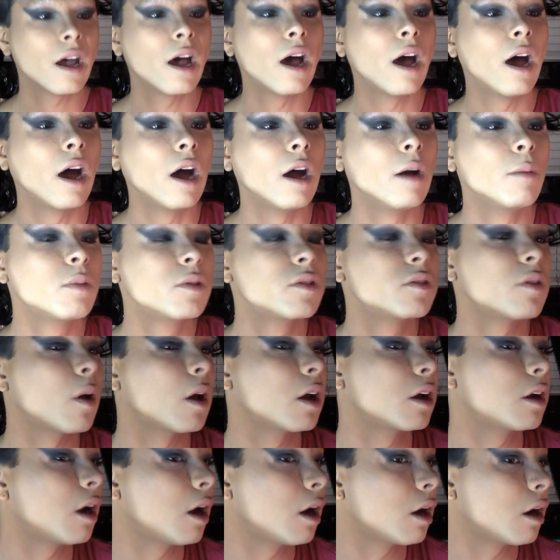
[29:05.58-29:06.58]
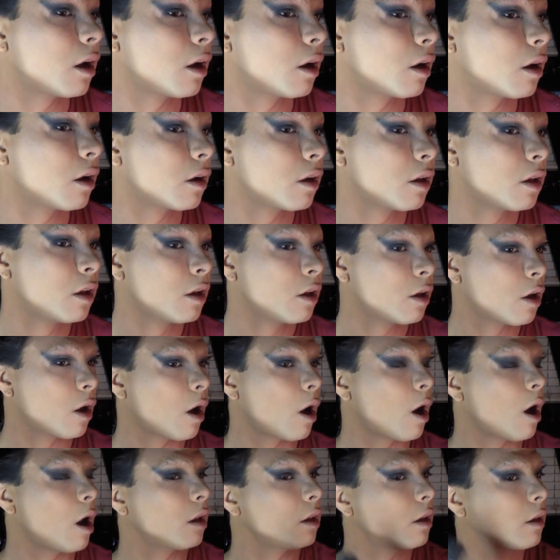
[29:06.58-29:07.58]
up. So I got
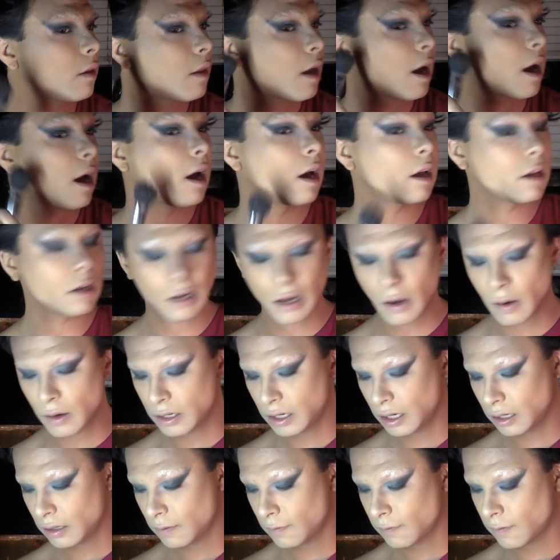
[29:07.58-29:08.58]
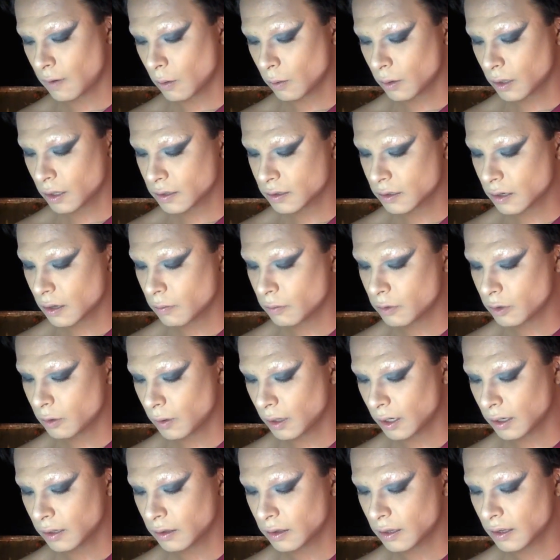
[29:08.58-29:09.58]
all of that. Now I need to focus on
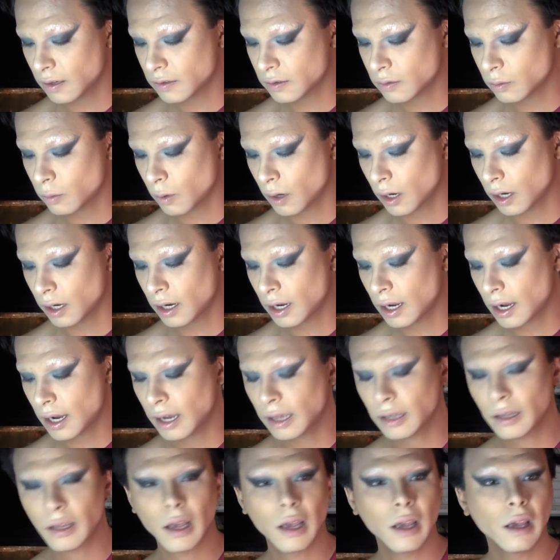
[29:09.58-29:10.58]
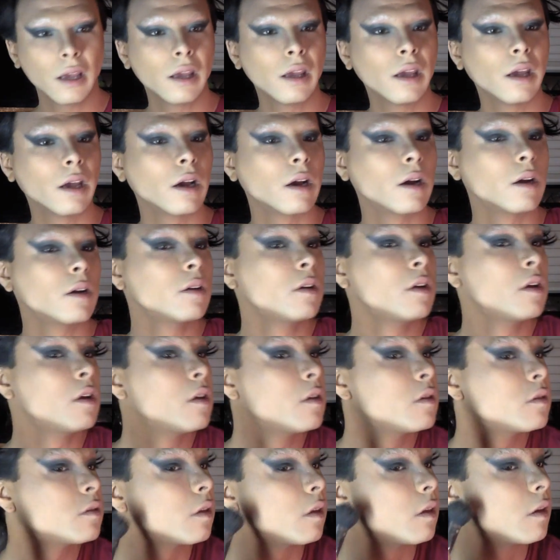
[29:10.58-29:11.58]
doing this one highlight here.
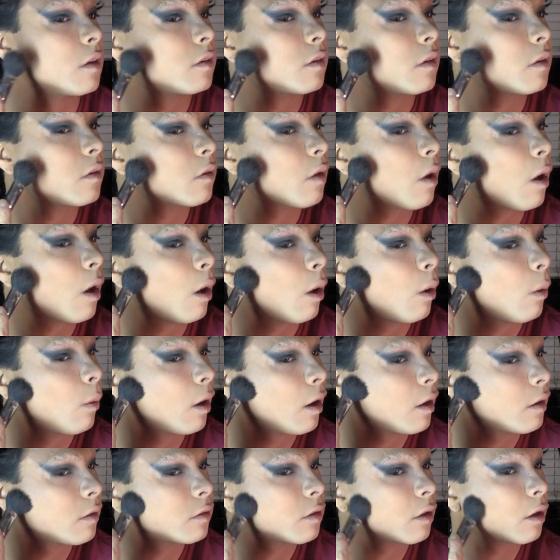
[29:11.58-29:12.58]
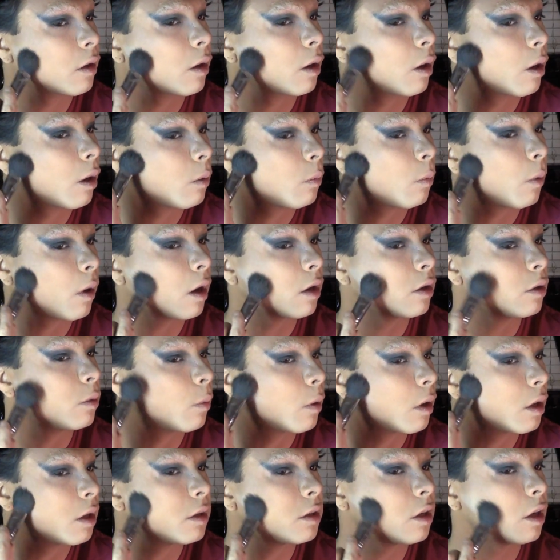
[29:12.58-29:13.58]
So this is always a good one. You
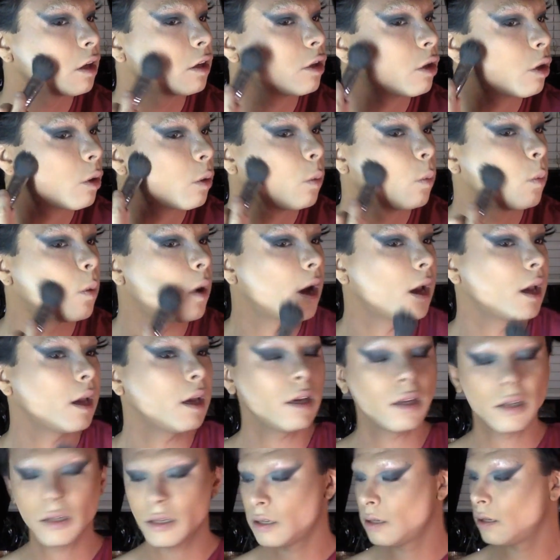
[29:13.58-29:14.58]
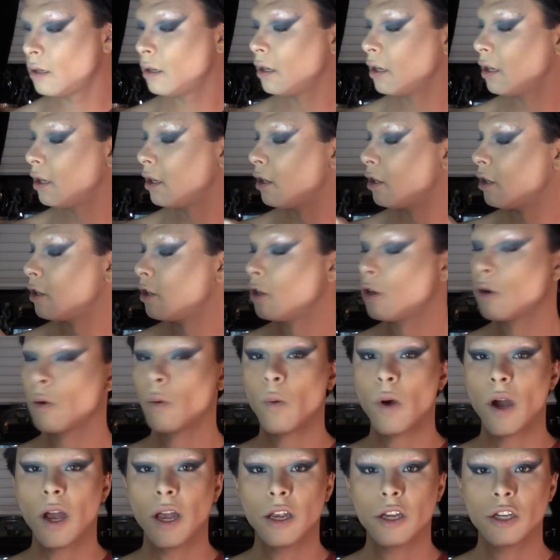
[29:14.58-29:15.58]
want to take your white
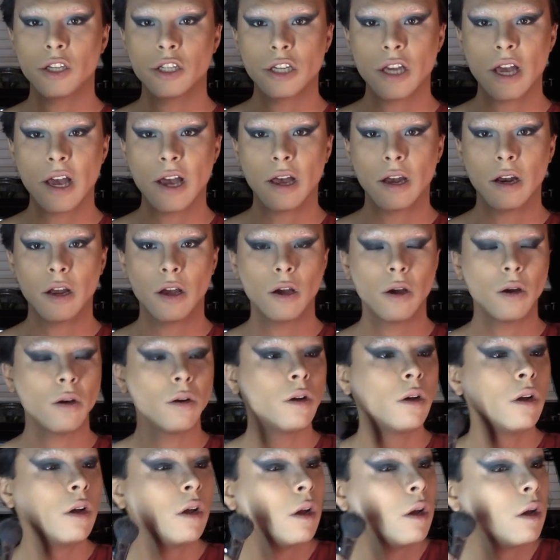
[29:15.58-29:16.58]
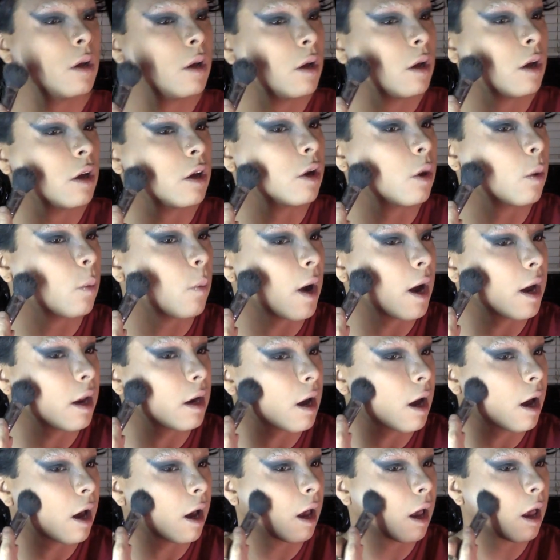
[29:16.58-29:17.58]
shadow, your white
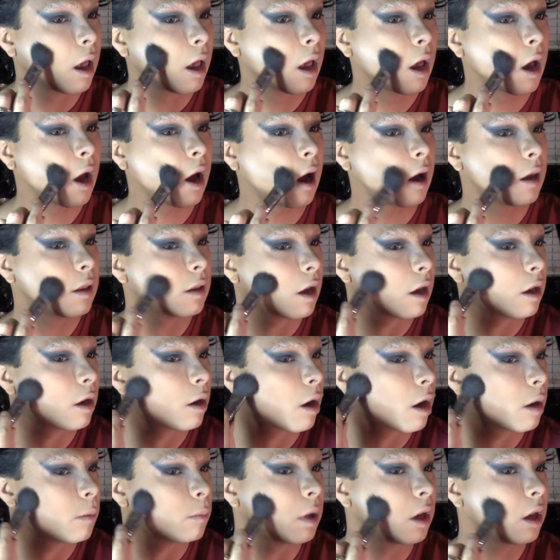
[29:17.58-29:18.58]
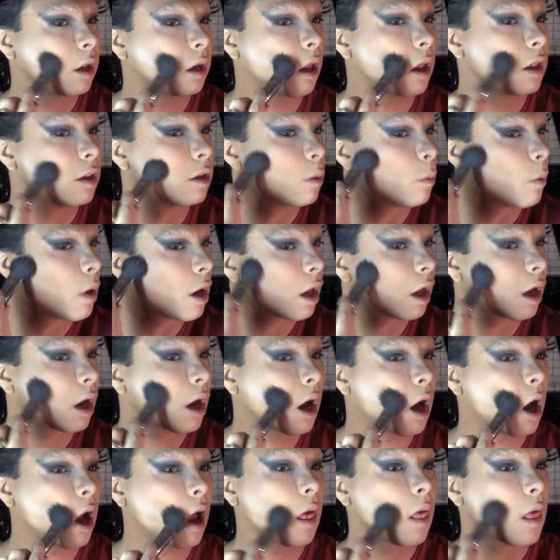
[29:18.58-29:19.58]
highlighter, I mean, and you want to
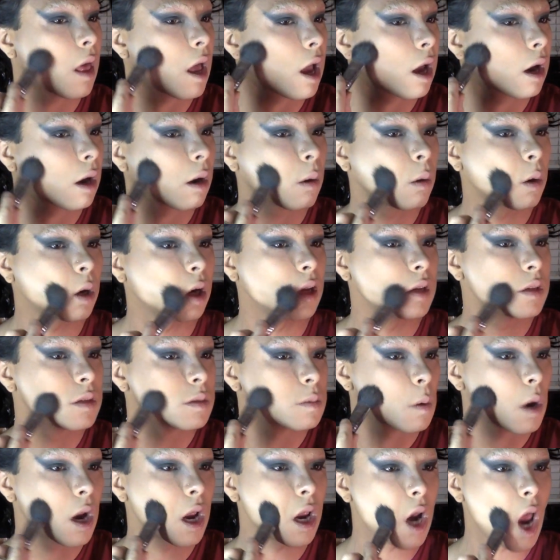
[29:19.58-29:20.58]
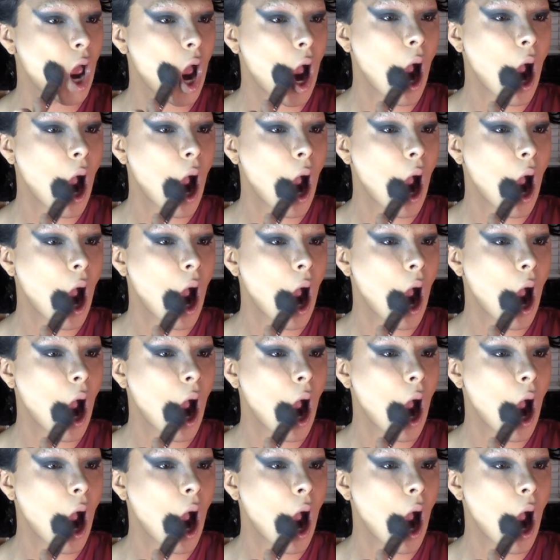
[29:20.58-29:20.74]
cut that crease right.